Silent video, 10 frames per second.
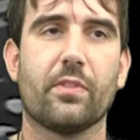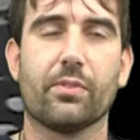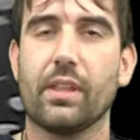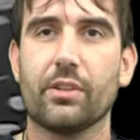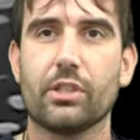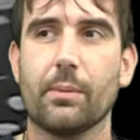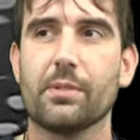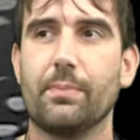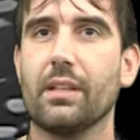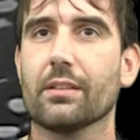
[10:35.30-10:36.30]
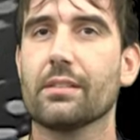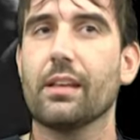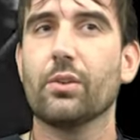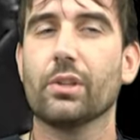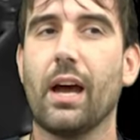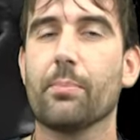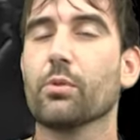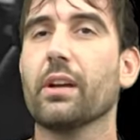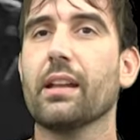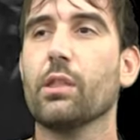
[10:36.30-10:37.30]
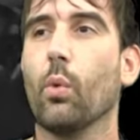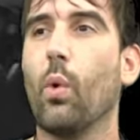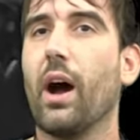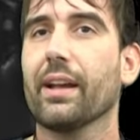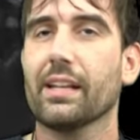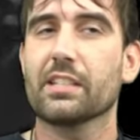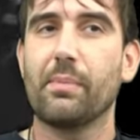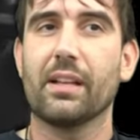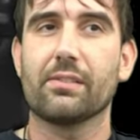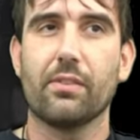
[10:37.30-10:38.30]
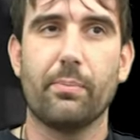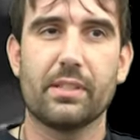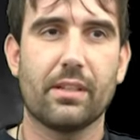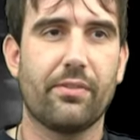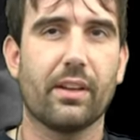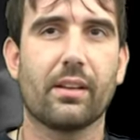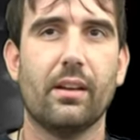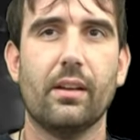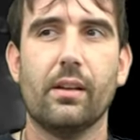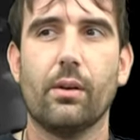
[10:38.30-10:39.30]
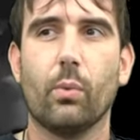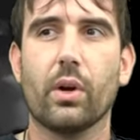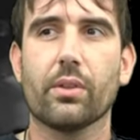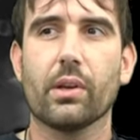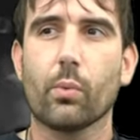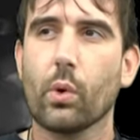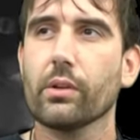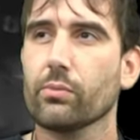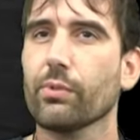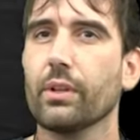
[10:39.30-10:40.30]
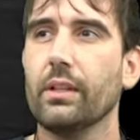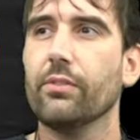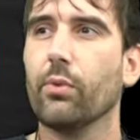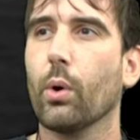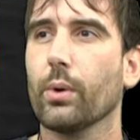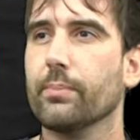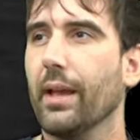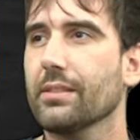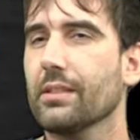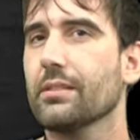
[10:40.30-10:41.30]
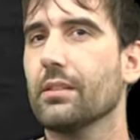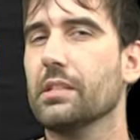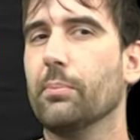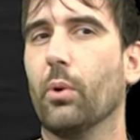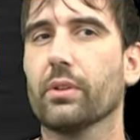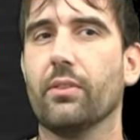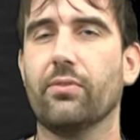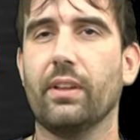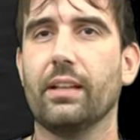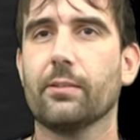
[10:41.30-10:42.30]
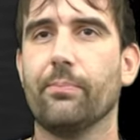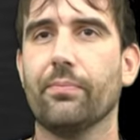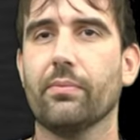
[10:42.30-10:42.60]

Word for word: for their ships because they could operate in the wide expanse of the Pacific where there weren't really forward bases to support the fleet